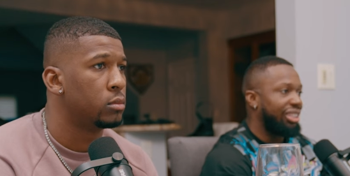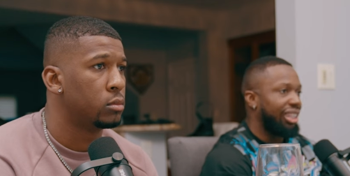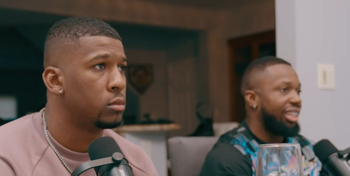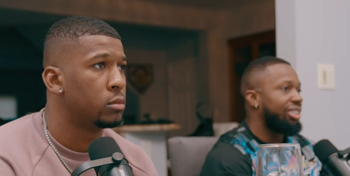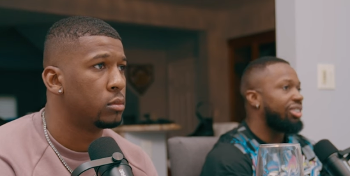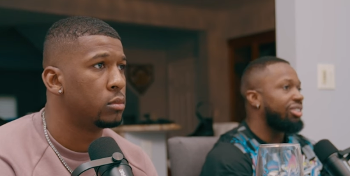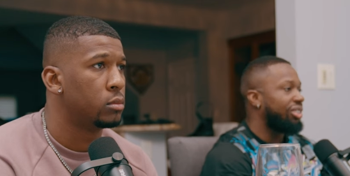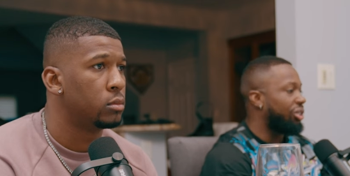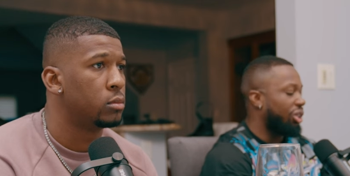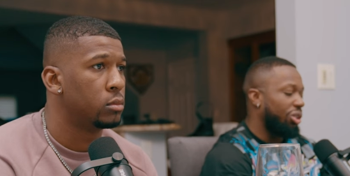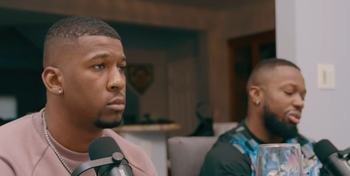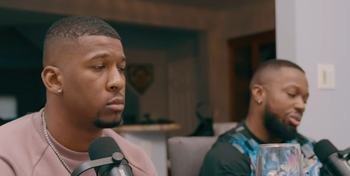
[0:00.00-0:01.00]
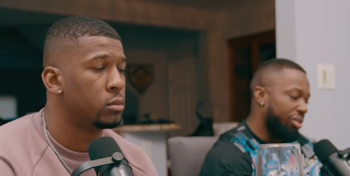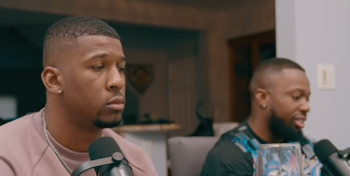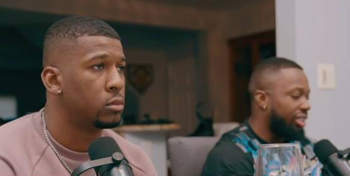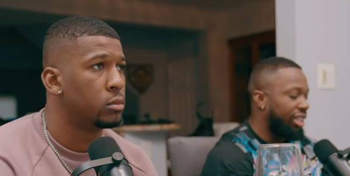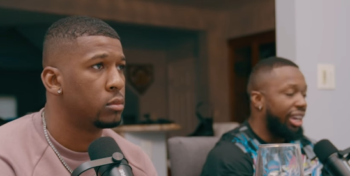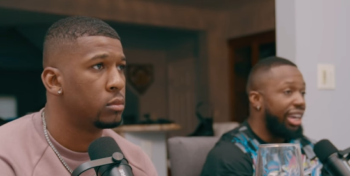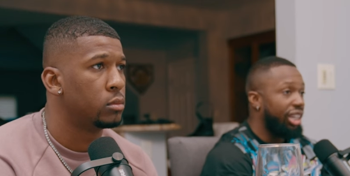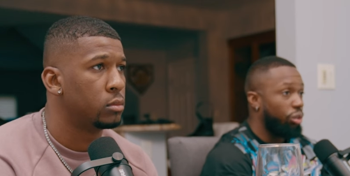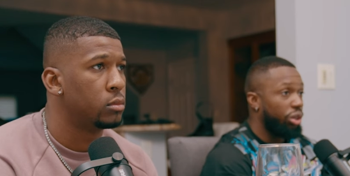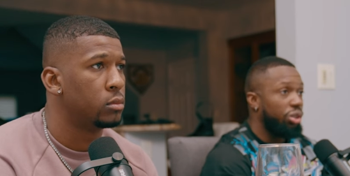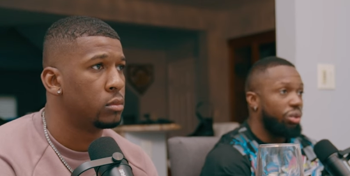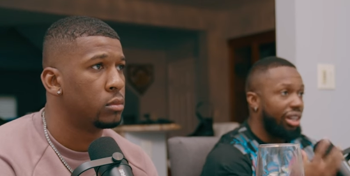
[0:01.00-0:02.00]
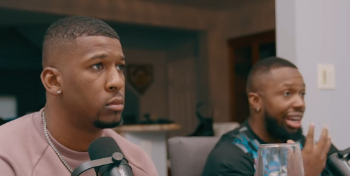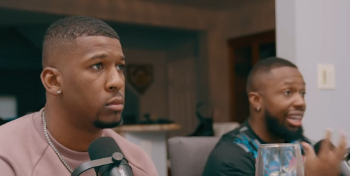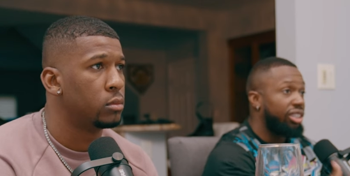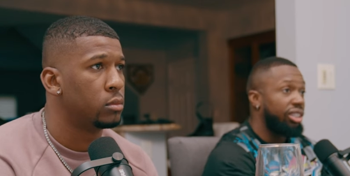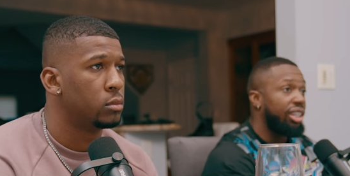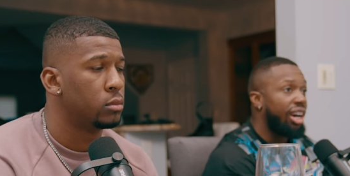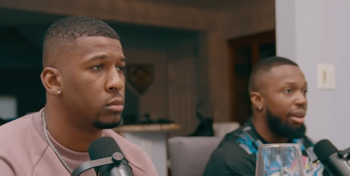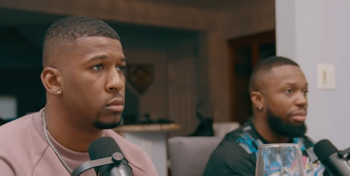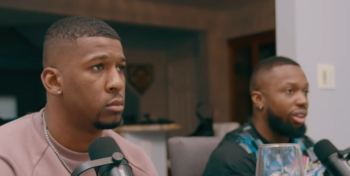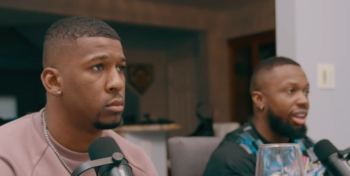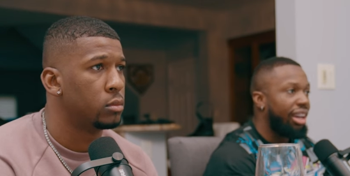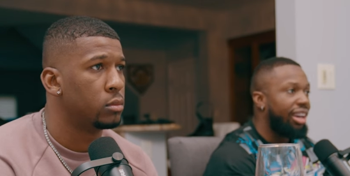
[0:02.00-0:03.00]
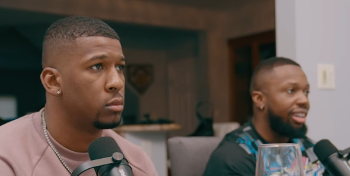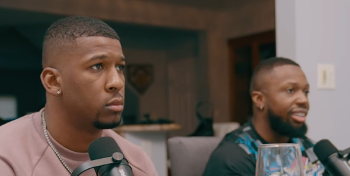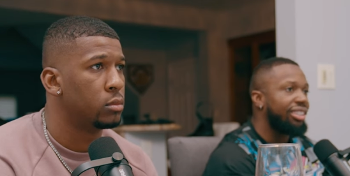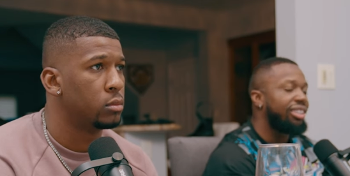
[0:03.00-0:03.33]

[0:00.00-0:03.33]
Speaker 1: to, like, you know, the age where you can actually comprehend, it's